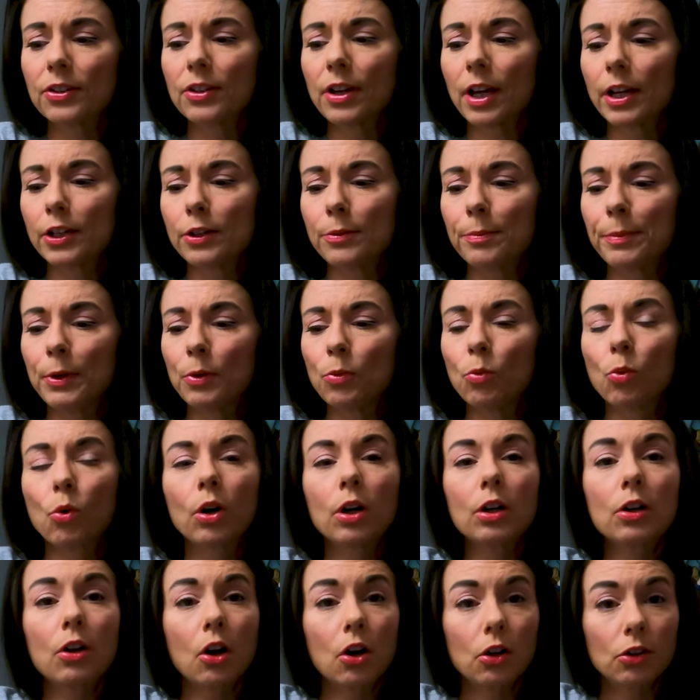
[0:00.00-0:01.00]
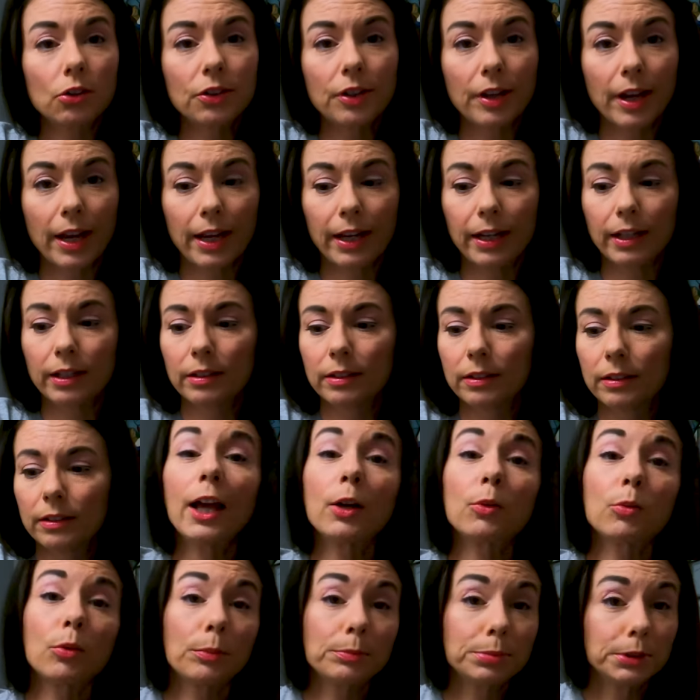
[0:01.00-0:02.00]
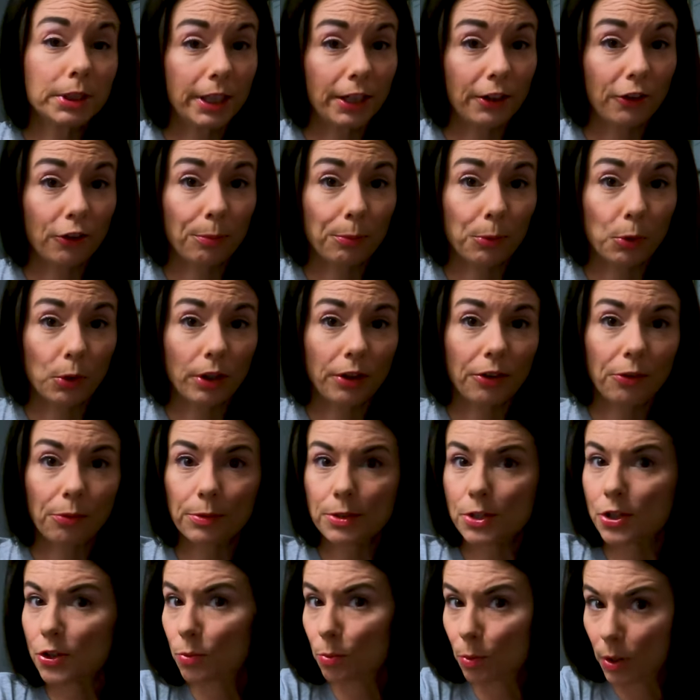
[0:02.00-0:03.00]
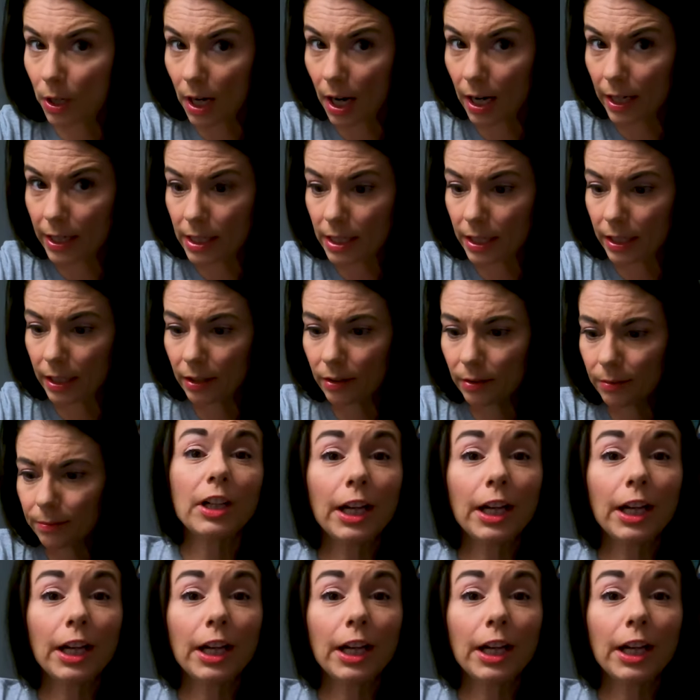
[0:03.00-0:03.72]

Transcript: designed to be worn all day and when playing sports, which is what I need.